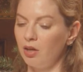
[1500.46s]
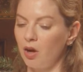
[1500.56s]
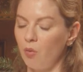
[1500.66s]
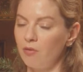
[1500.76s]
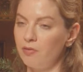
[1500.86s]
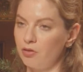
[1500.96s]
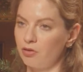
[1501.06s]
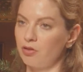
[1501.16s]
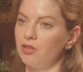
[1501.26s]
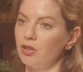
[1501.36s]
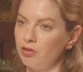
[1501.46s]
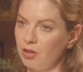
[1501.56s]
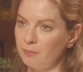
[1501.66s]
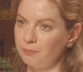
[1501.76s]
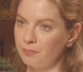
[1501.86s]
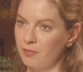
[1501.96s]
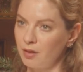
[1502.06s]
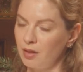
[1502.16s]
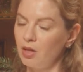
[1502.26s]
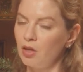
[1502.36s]
go of the tradition
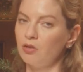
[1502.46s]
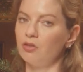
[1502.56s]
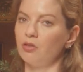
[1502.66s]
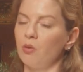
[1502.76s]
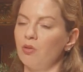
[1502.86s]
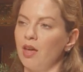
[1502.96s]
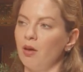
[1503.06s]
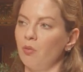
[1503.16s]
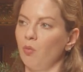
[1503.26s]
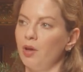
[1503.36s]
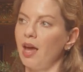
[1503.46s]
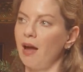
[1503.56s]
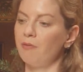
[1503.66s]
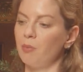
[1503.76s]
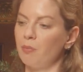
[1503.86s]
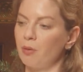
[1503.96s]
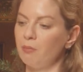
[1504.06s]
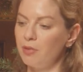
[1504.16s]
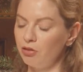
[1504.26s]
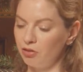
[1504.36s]
so that we have the
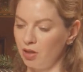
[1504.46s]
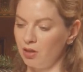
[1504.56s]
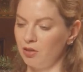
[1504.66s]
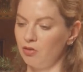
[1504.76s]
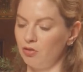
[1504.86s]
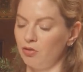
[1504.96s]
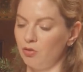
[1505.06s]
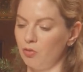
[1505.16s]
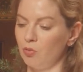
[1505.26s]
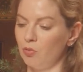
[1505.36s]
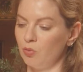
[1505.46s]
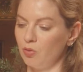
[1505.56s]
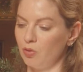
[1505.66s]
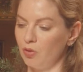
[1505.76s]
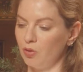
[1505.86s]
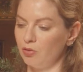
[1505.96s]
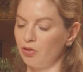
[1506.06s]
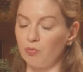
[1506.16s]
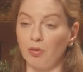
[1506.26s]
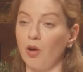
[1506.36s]
permission to
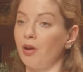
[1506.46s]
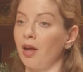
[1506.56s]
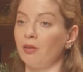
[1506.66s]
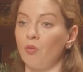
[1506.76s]
just blow it out of the